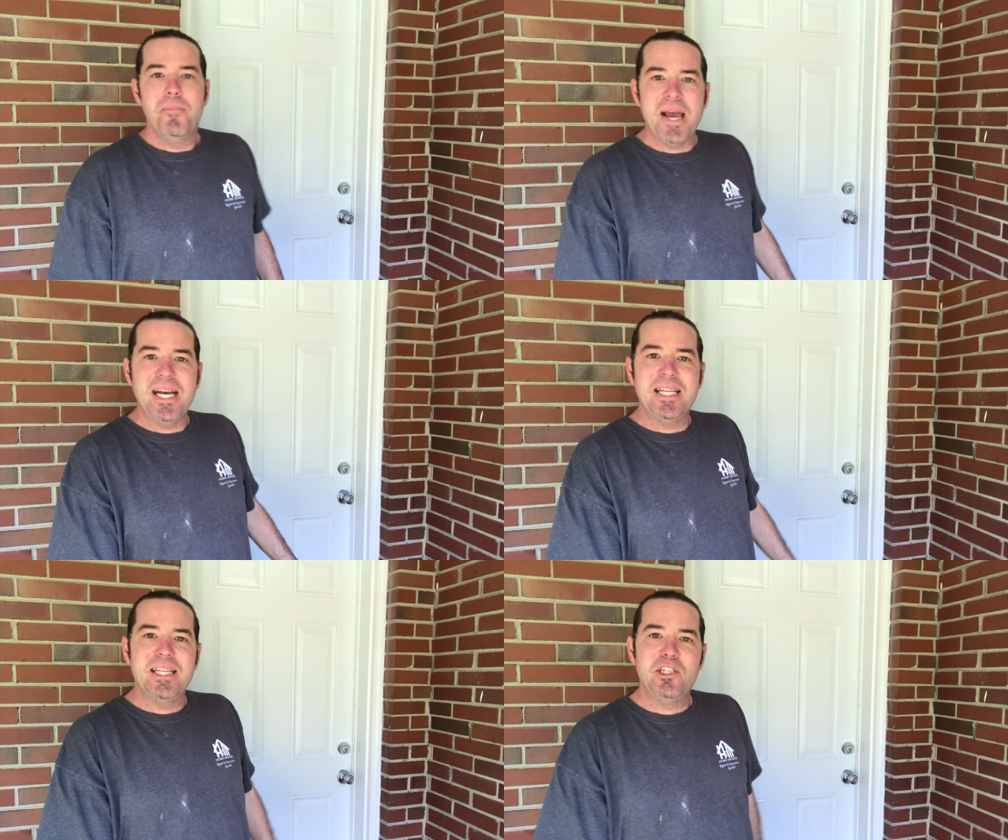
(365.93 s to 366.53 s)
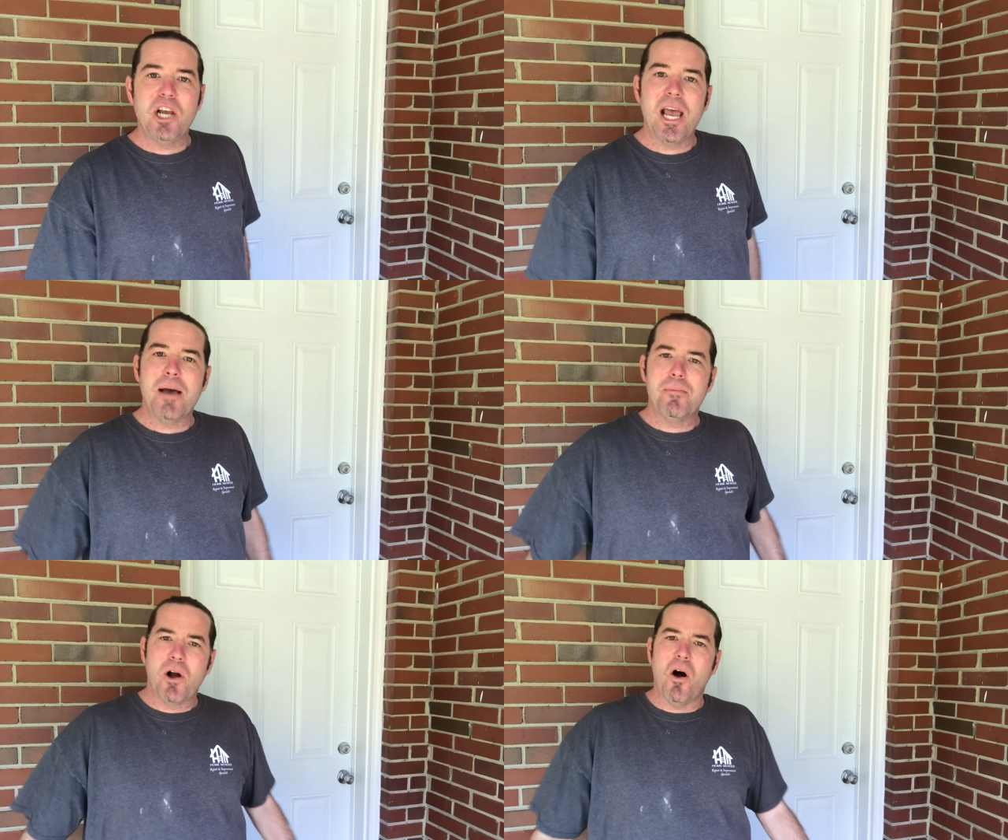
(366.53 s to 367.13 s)
Painted the
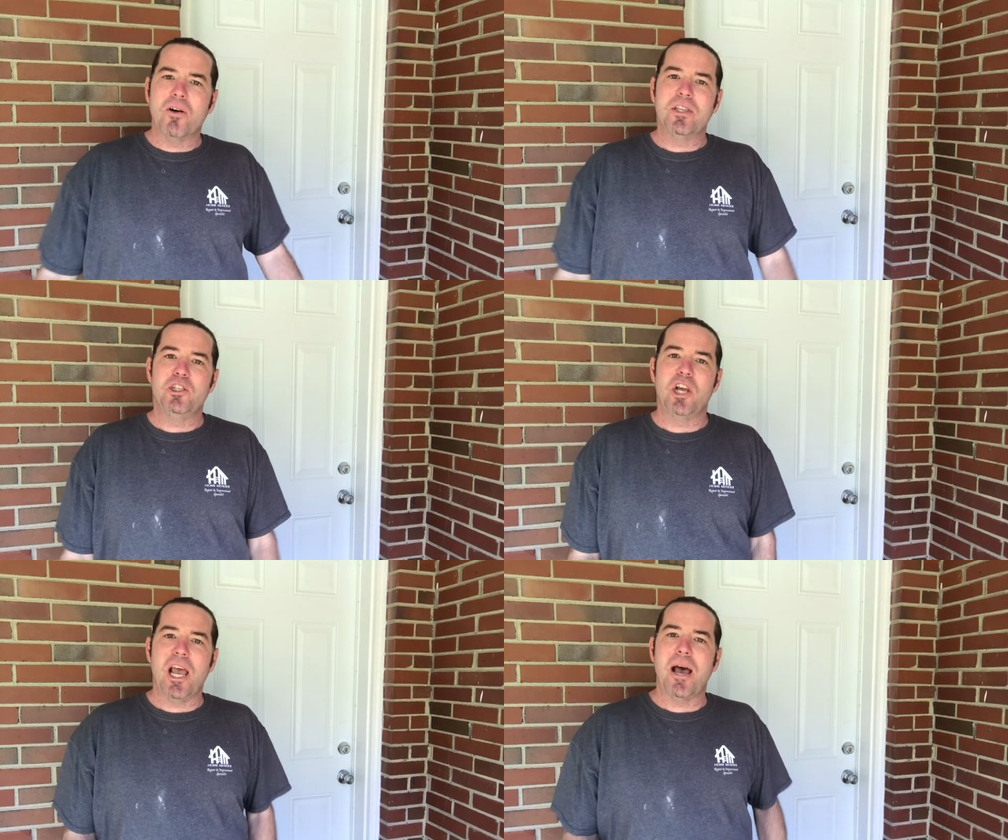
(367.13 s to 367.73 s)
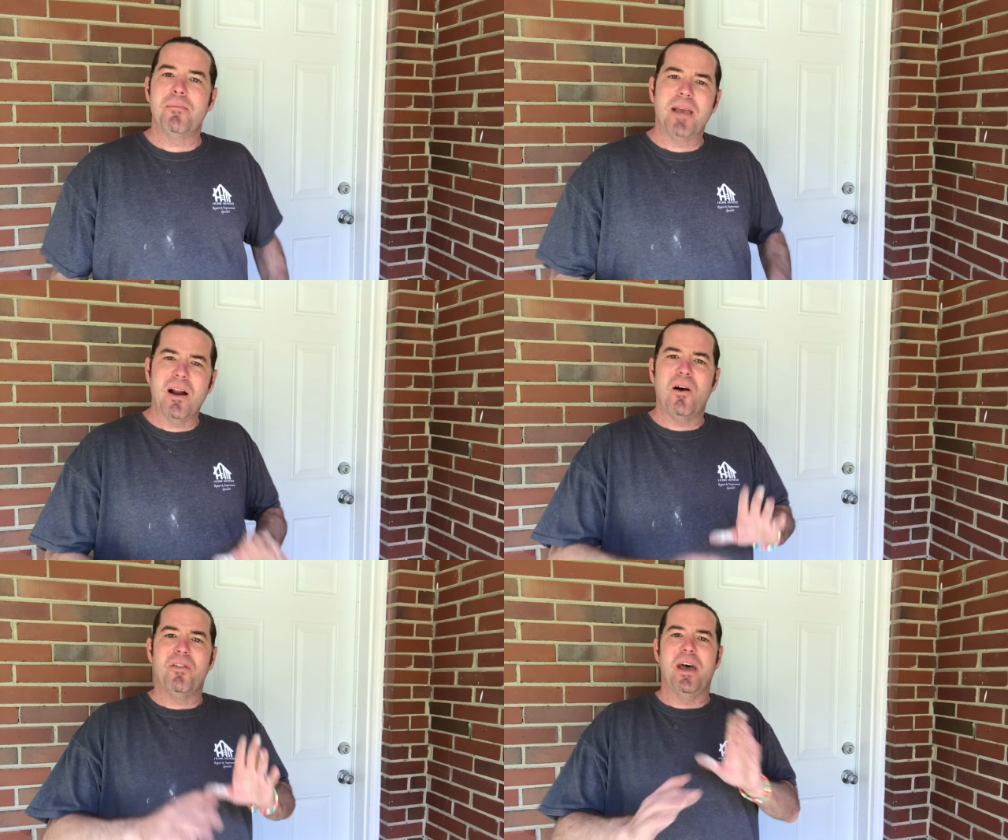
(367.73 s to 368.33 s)
jamb, caulked the jamb,
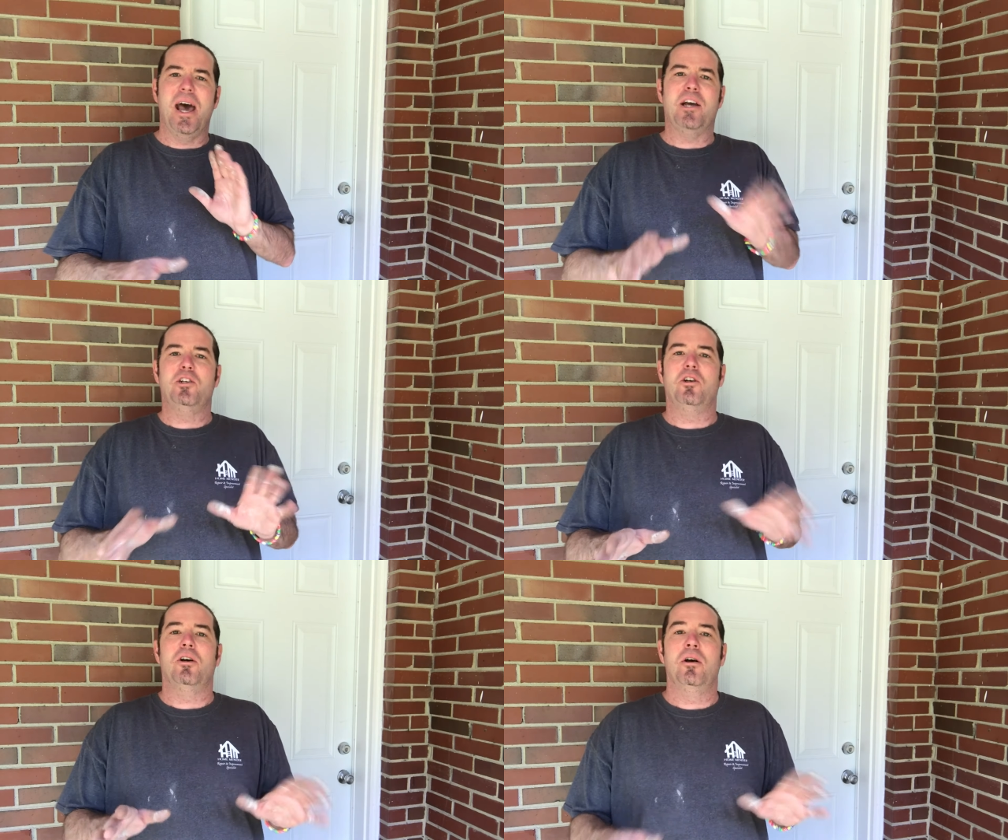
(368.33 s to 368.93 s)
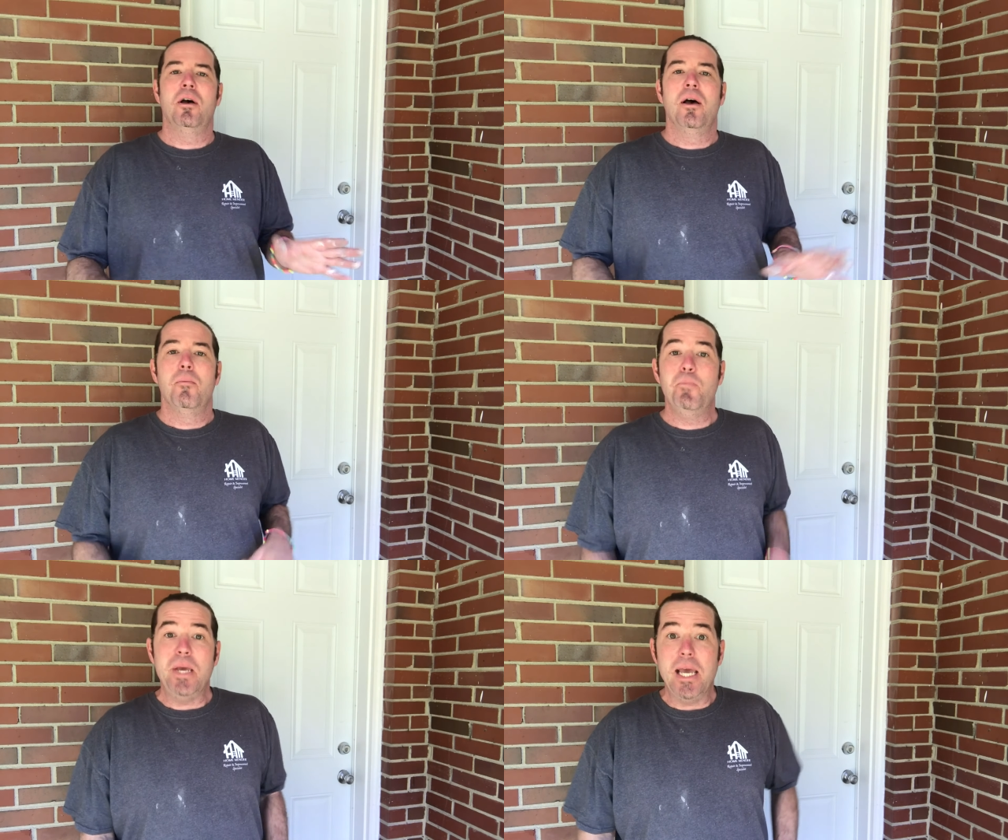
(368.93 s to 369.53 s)
get all the extra
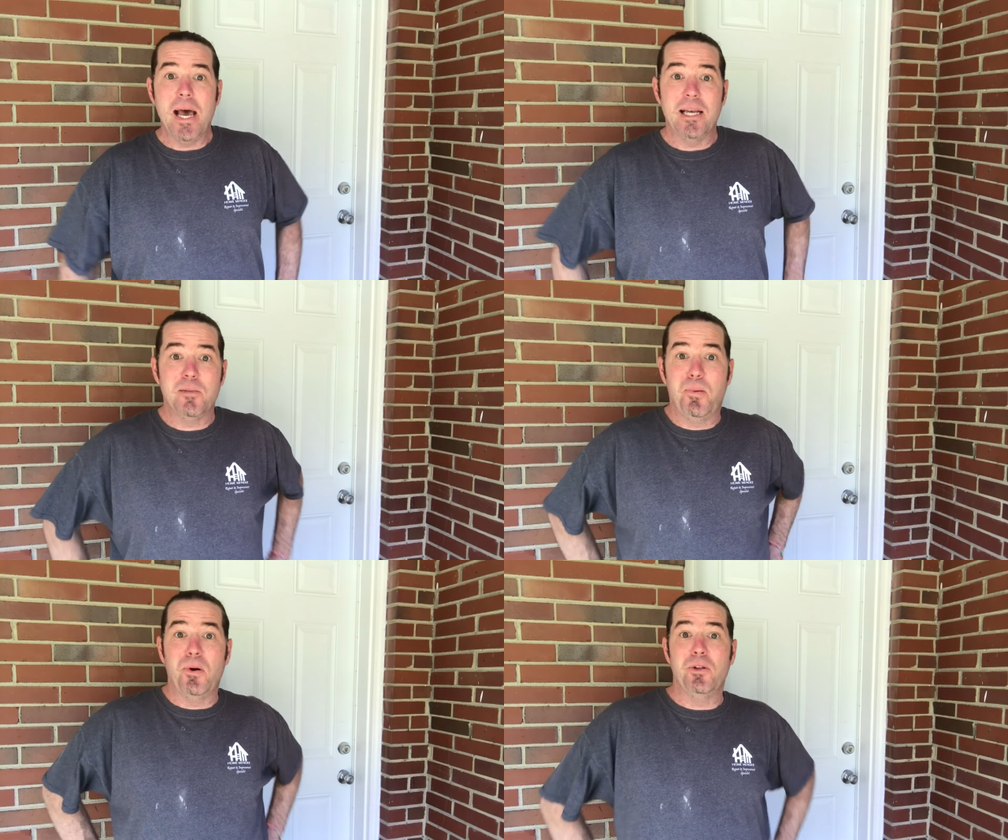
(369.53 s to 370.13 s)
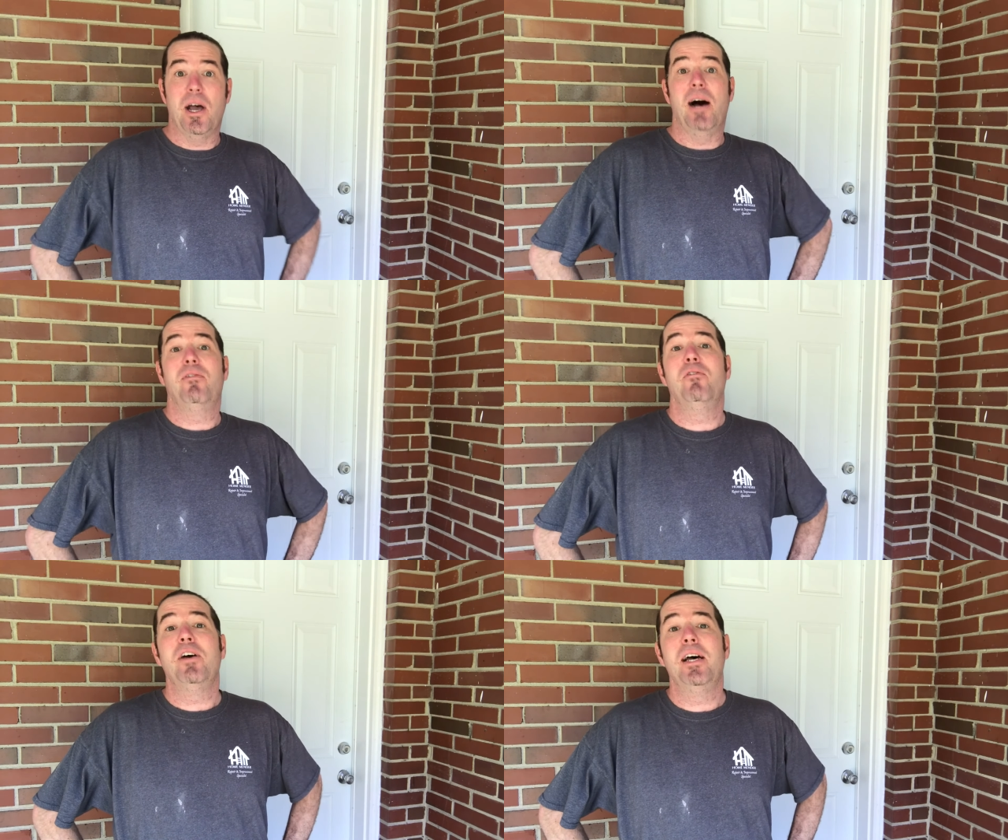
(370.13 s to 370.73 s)
BS pulled
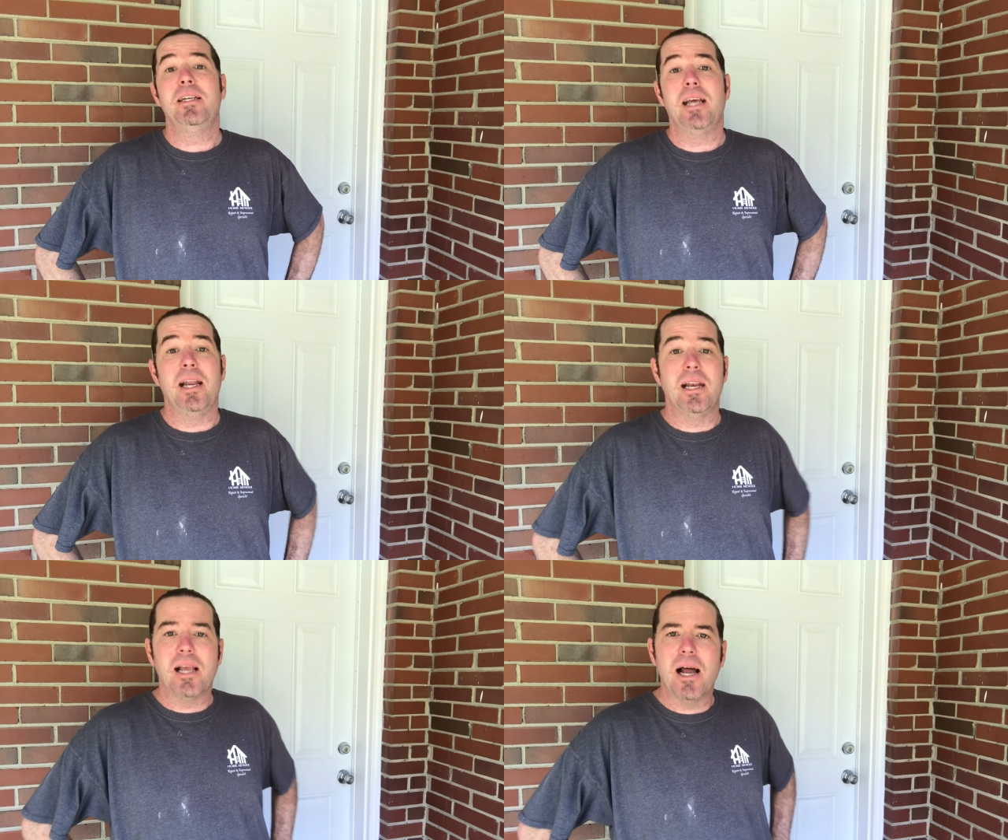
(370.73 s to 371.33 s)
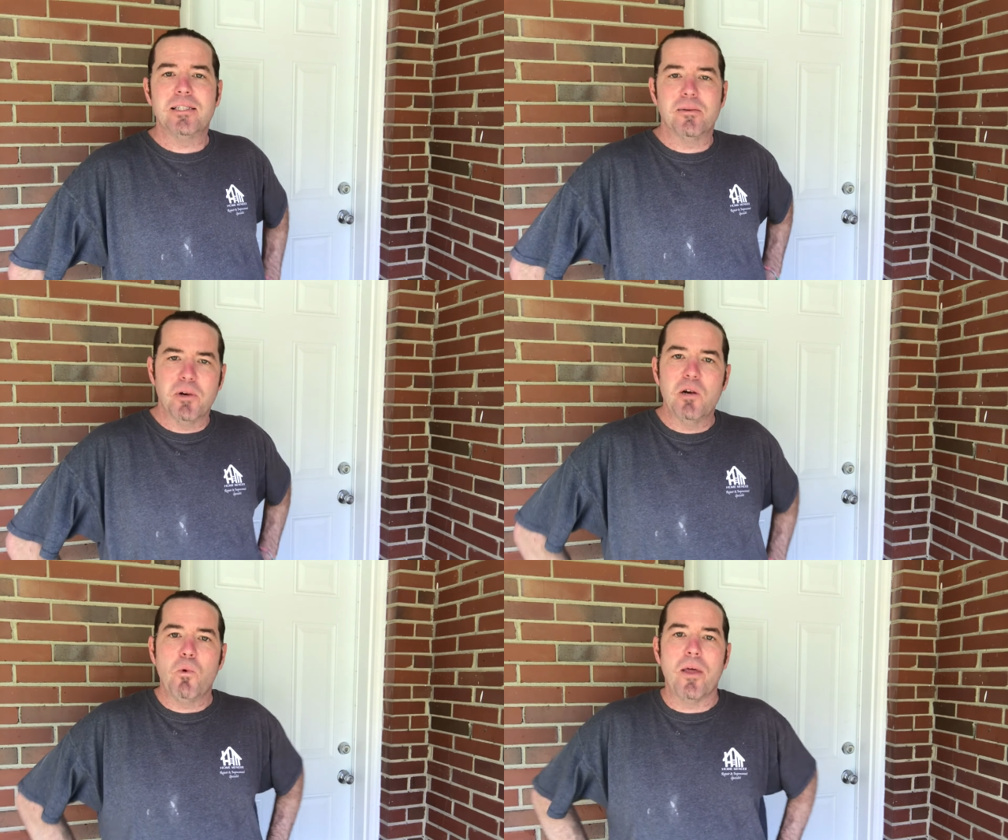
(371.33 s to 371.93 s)
off of it and got some
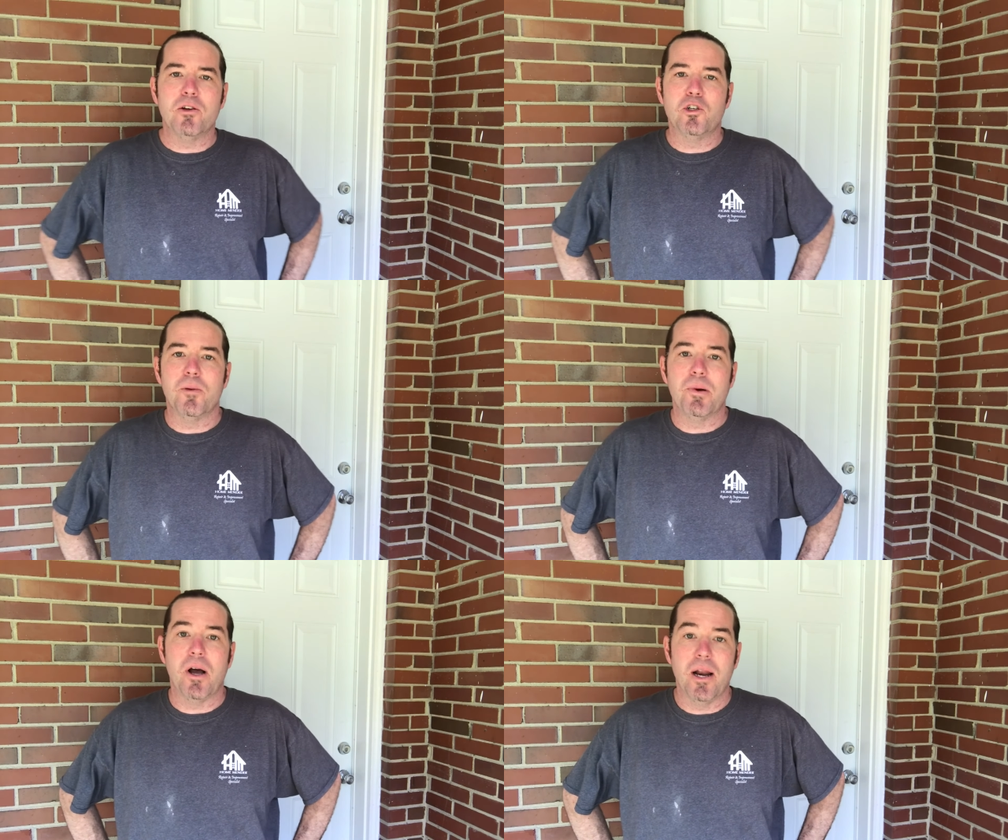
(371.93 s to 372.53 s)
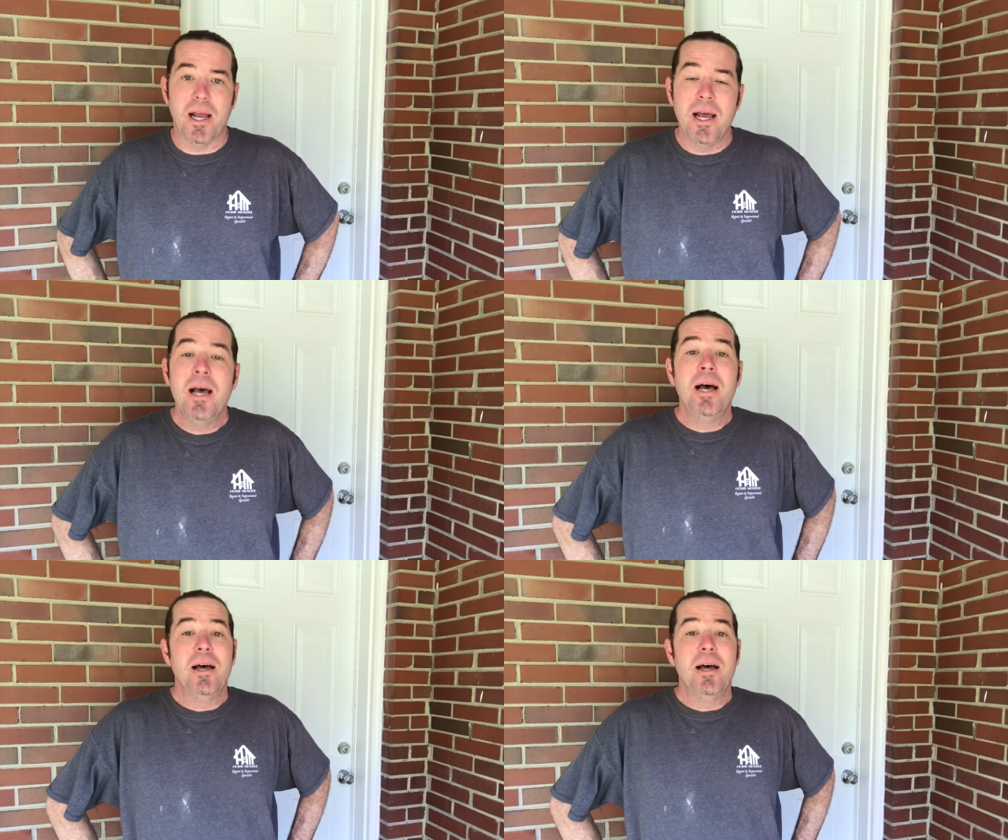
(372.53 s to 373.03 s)
good weather stripping on it.